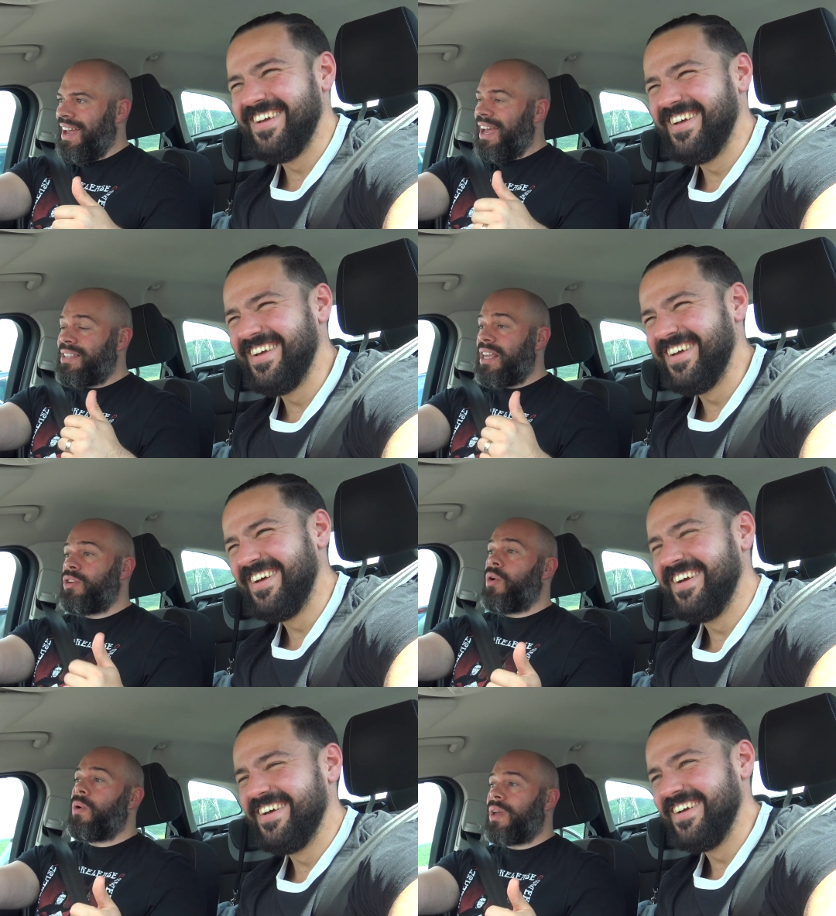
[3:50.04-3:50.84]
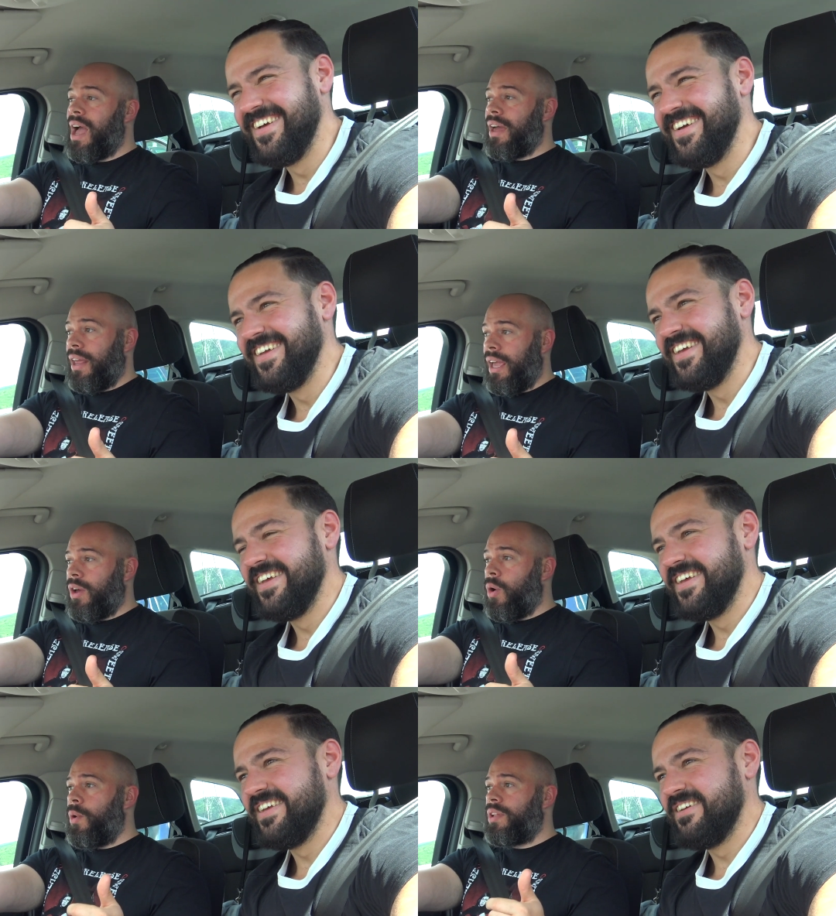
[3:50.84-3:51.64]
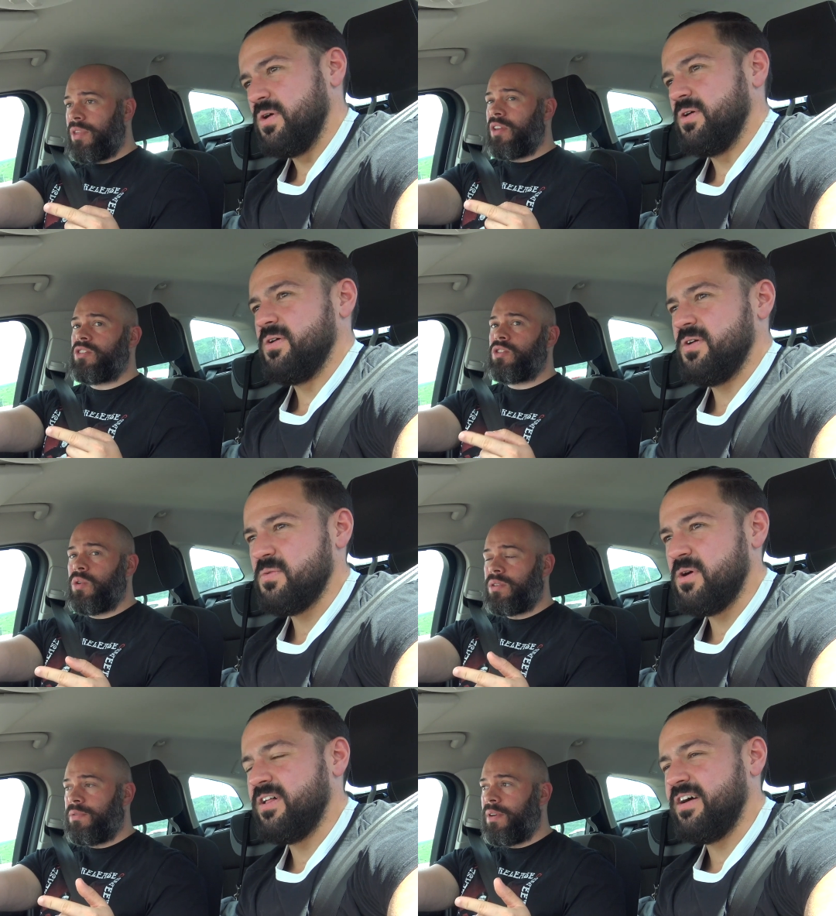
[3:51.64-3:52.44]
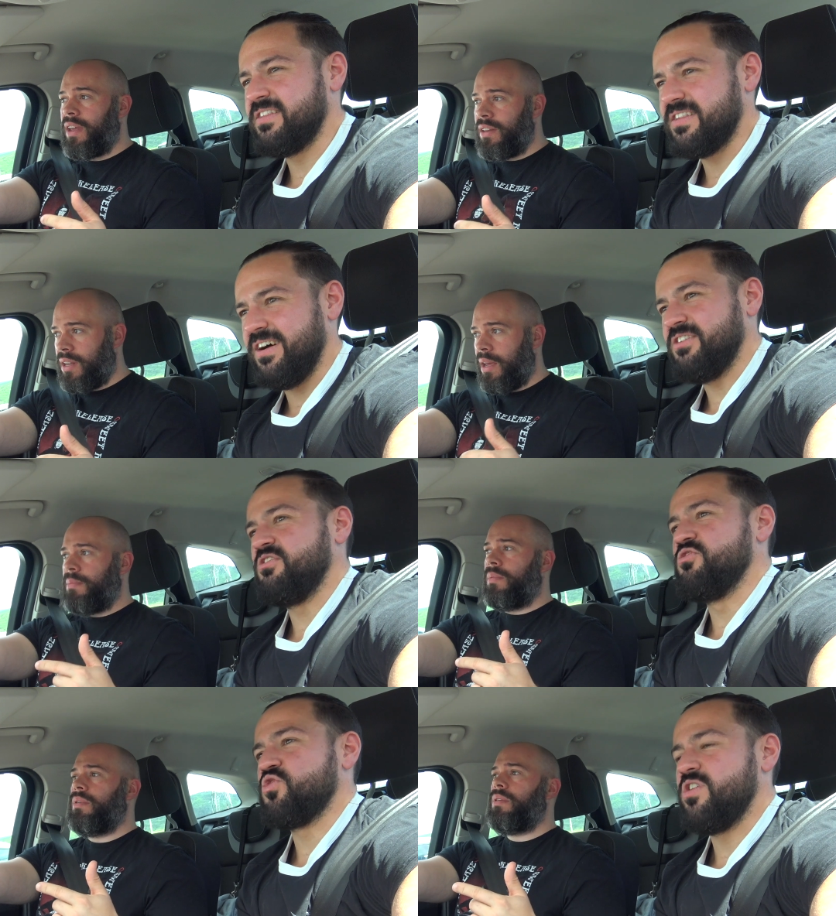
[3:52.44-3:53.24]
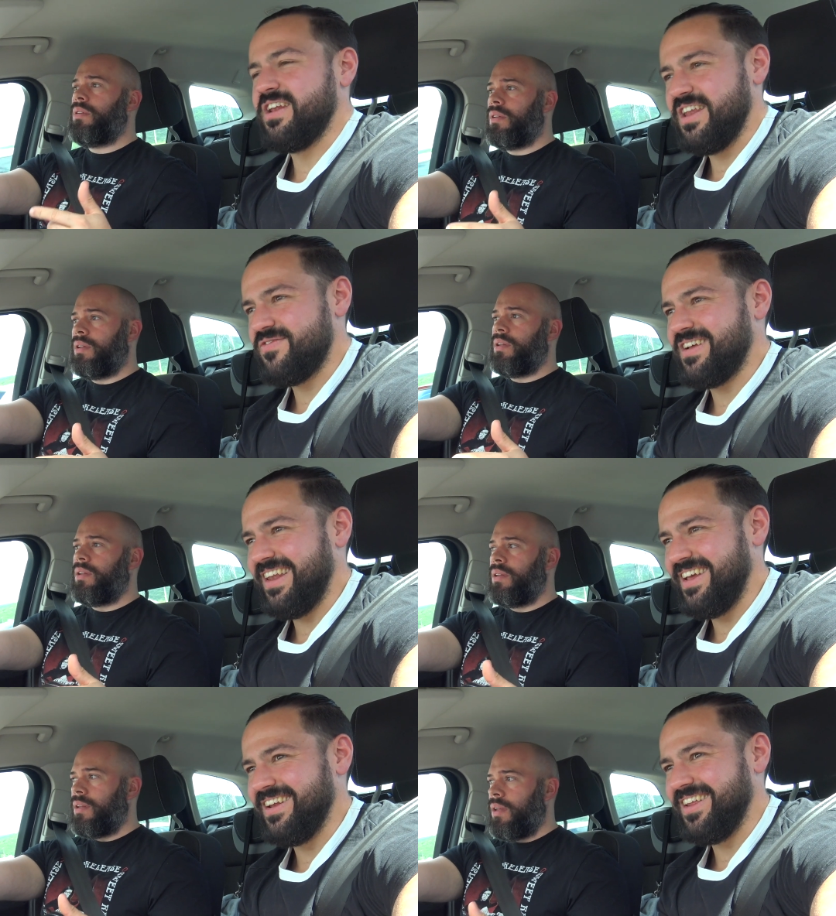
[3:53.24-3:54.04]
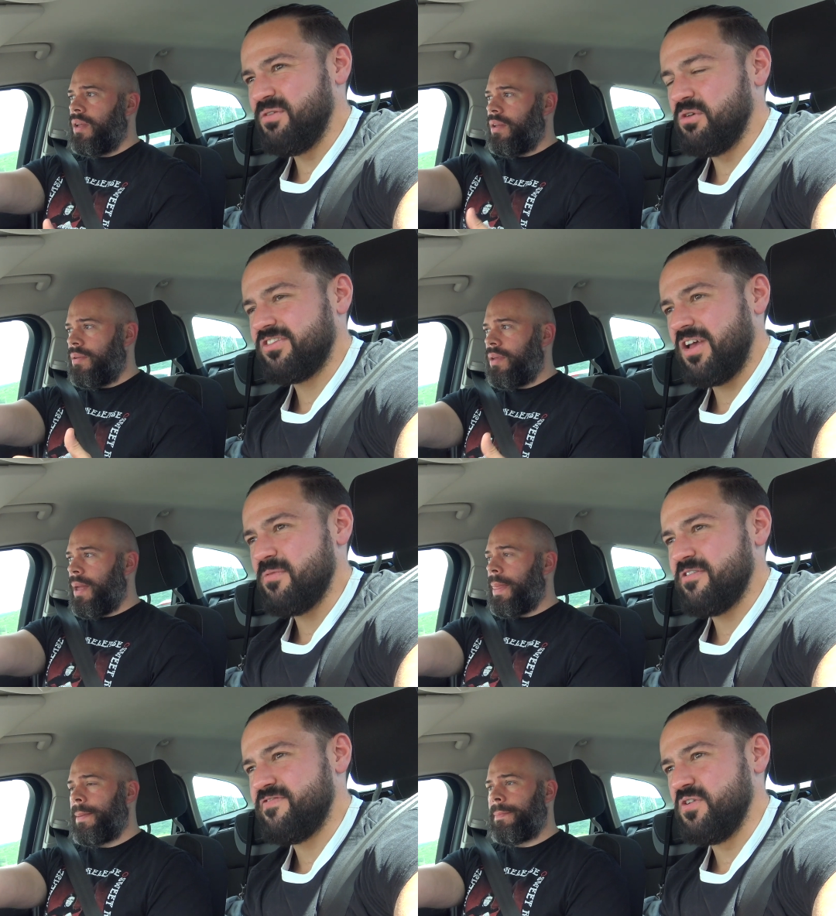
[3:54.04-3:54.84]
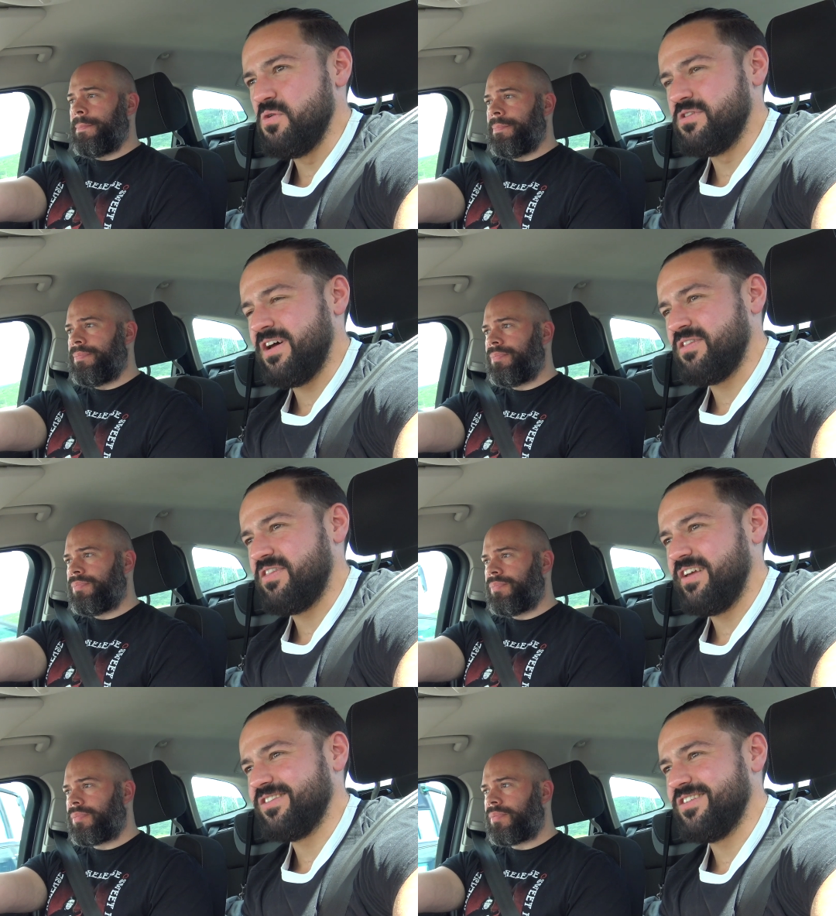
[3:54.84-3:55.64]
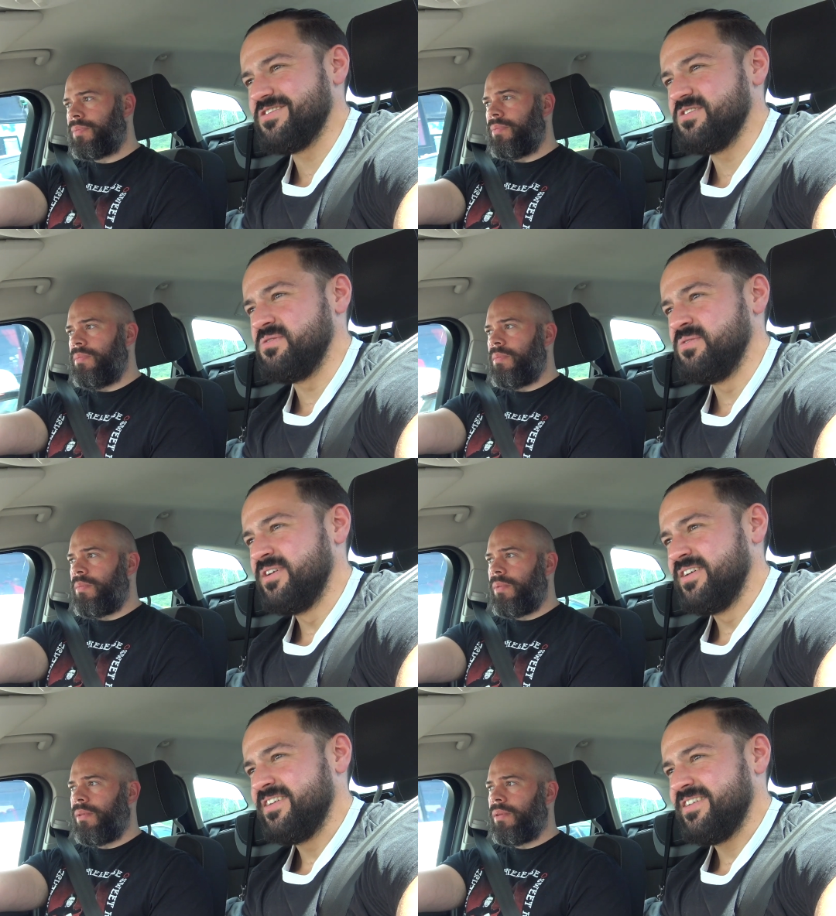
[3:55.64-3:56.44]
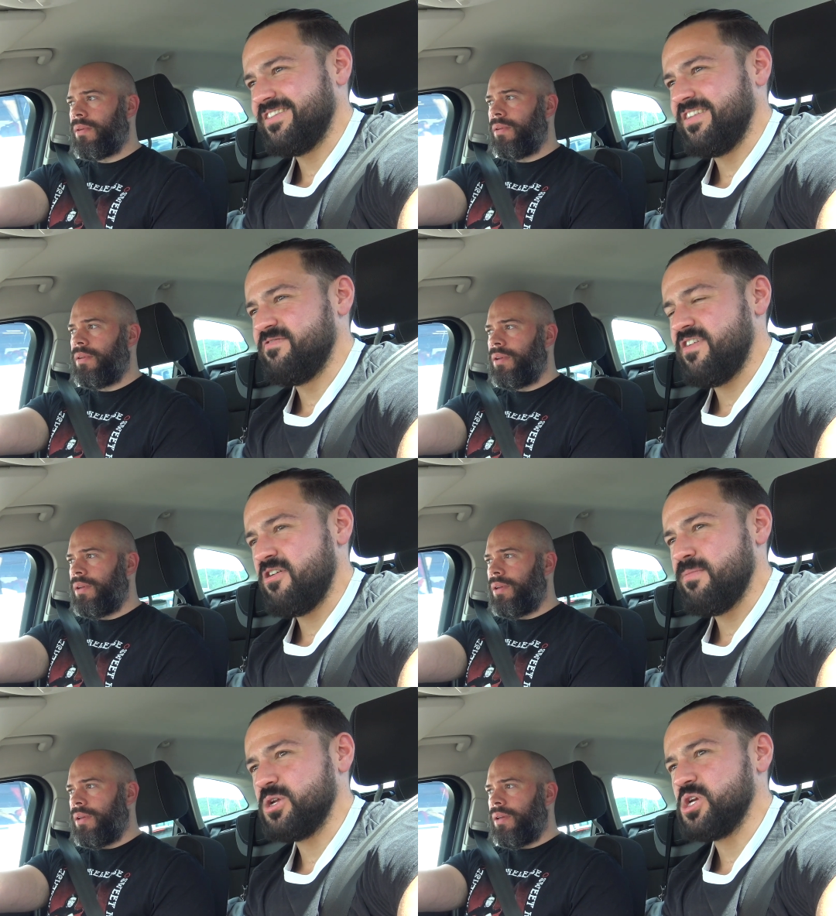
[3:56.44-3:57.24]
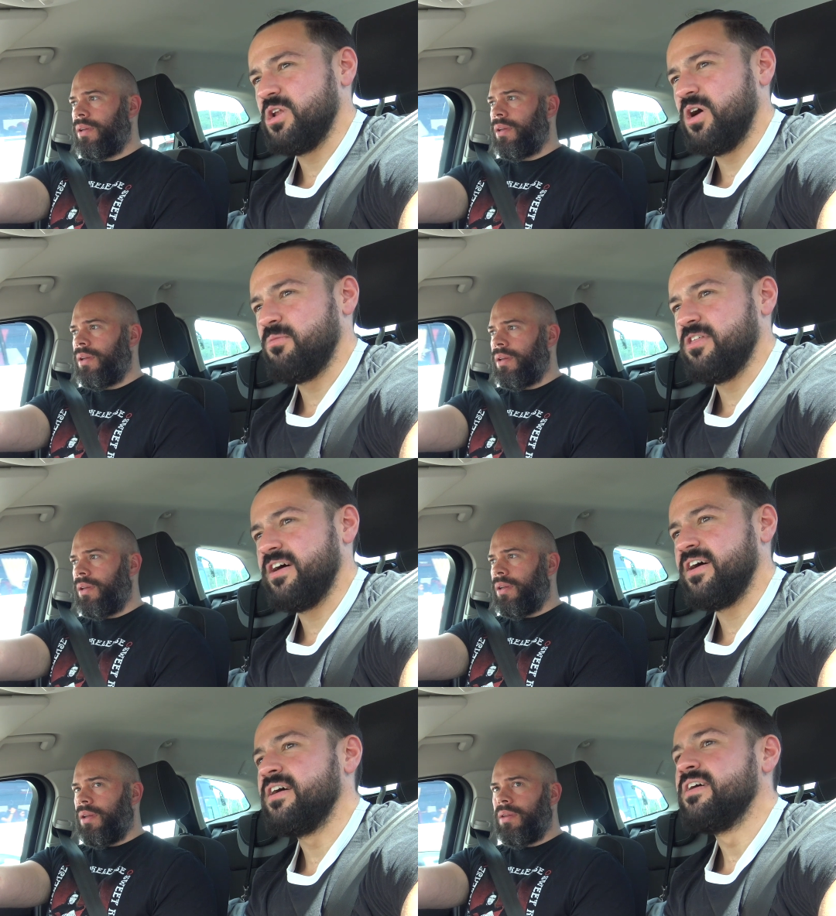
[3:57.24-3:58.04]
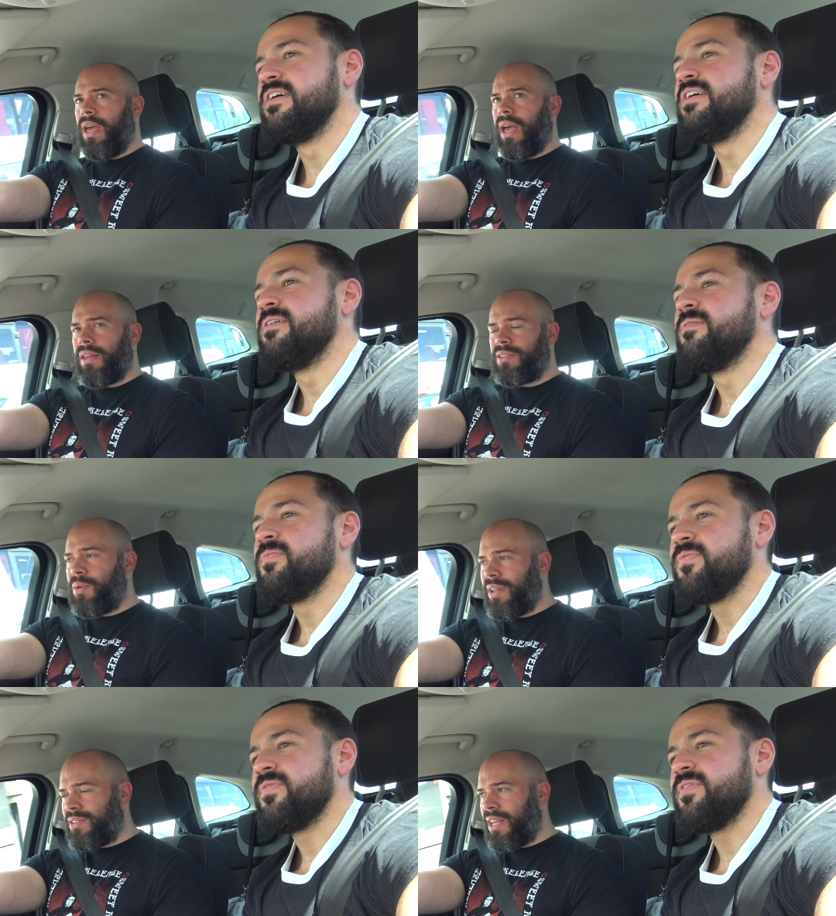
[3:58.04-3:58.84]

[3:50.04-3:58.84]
Speaker 1: It's either organic or it is certified. Well, I, I do um,
Speaker 2: try and live cleanly with, say, yeah. my food and other things I do. It's in very much in line with that.
Speaker 1: Yeah, so it's